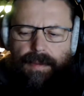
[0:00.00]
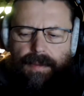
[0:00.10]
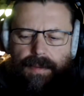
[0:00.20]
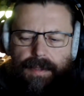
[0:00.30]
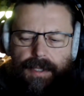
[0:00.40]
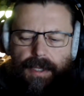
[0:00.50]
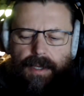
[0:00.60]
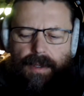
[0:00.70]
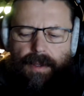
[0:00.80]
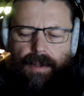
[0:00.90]

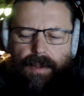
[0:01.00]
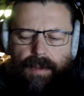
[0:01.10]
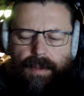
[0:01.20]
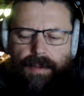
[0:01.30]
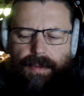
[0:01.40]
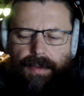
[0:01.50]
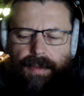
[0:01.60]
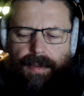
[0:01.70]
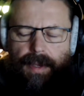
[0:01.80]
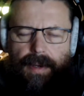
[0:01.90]
secure
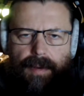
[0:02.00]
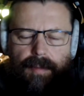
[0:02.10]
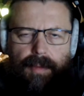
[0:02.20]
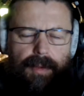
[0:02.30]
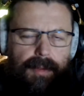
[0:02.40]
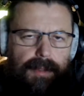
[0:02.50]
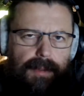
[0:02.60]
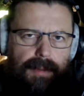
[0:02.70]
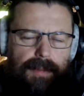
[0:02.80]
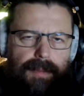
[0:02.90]
their
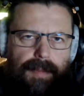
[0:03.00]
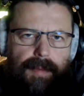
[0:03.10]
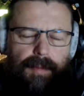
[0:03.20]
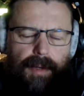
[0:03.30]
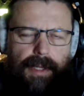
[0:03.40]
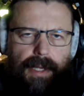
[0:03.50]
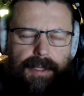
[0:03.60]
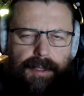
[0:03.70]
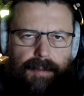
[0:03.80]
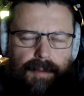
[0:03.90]
future,
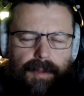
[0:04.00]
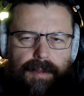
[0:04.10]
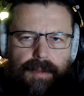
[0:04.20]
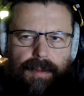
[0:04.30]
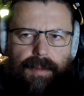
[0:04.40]
financial future.